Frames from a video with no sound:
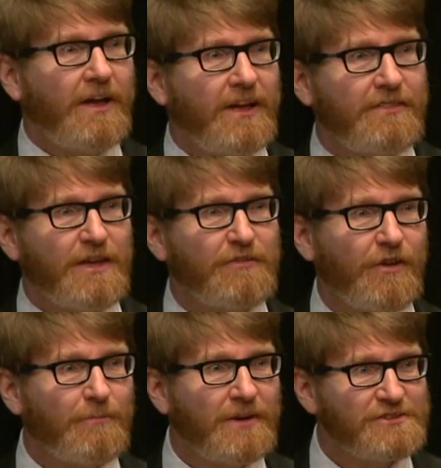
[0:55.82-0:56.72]
hey, thank you
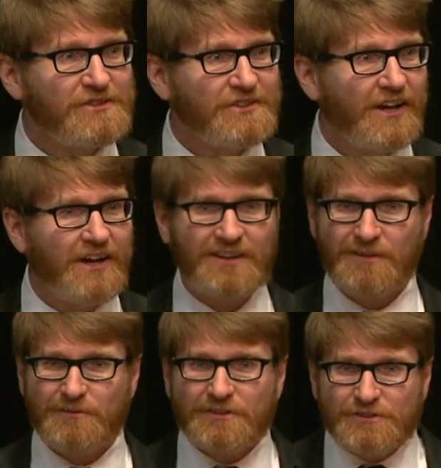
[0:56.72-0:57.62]
very much. Uh,
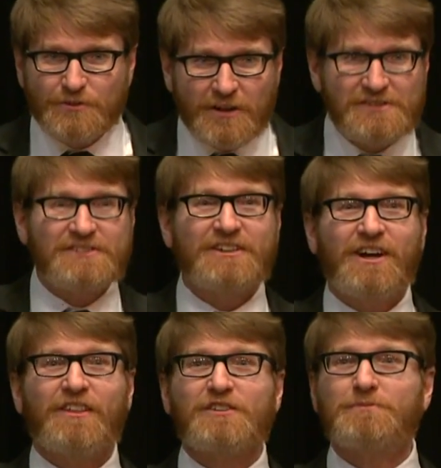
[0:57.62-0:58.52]
so nice to see
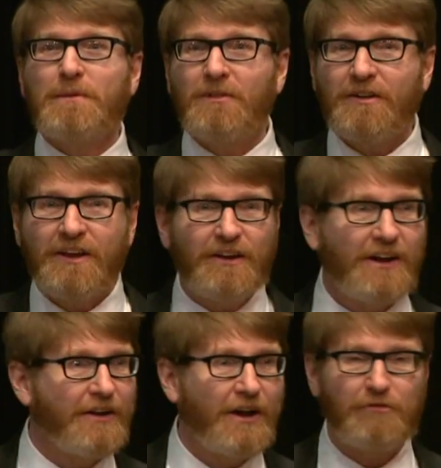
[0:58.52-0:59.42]
all these people out here.
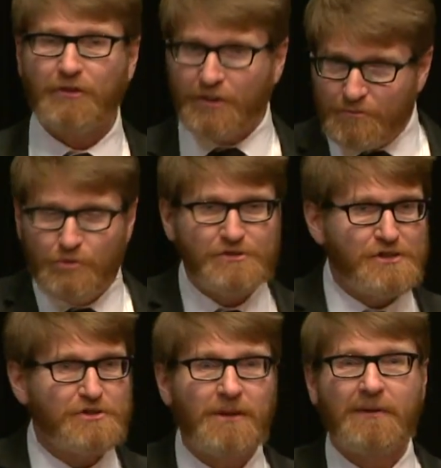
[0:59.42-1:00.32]
I, I really appreciate
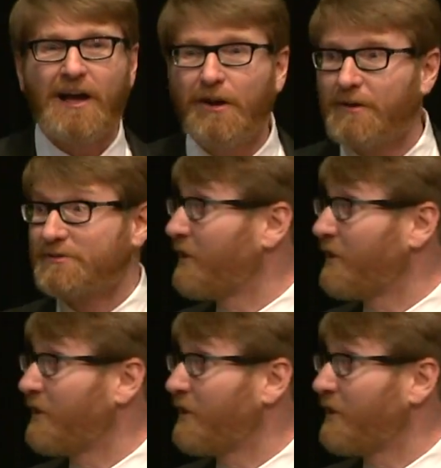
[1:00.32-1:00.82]
you coming out. I was very